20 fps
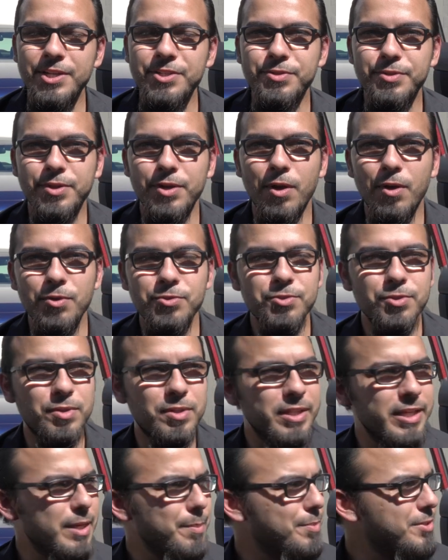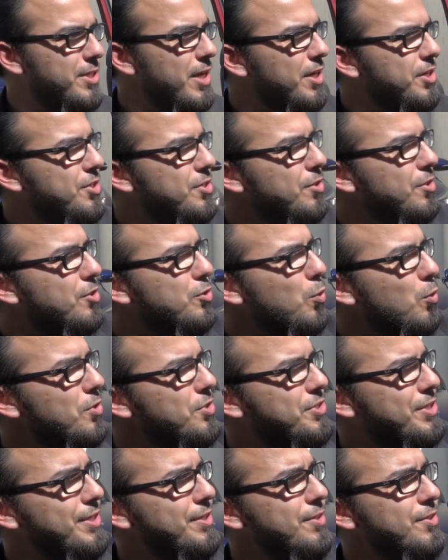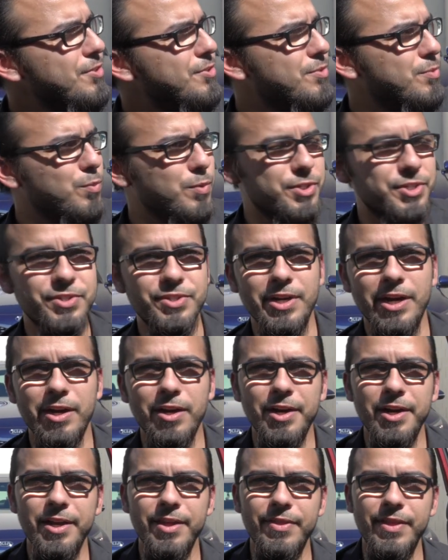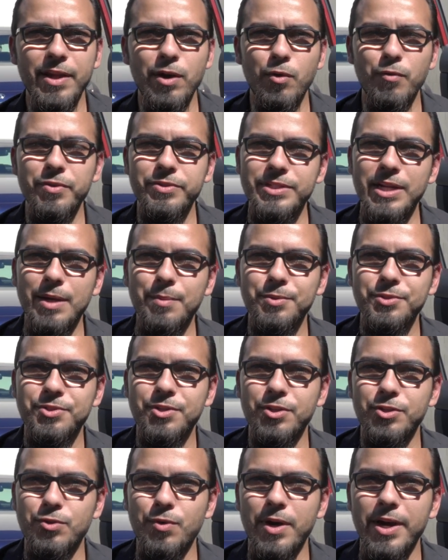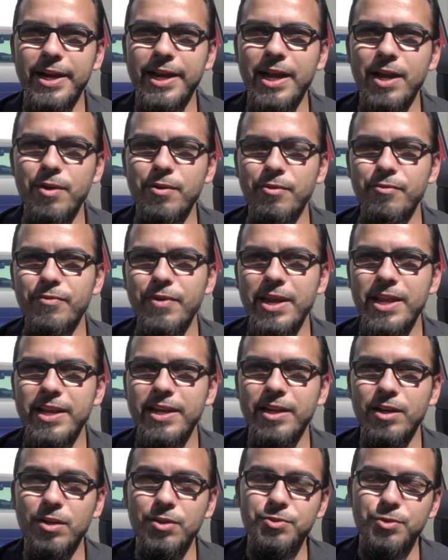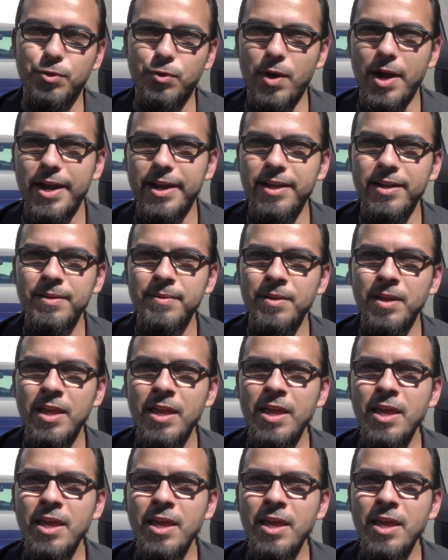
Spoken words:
is you can also clean and protect your door seals, which is an area that over time will start drying out and fading and also cracking.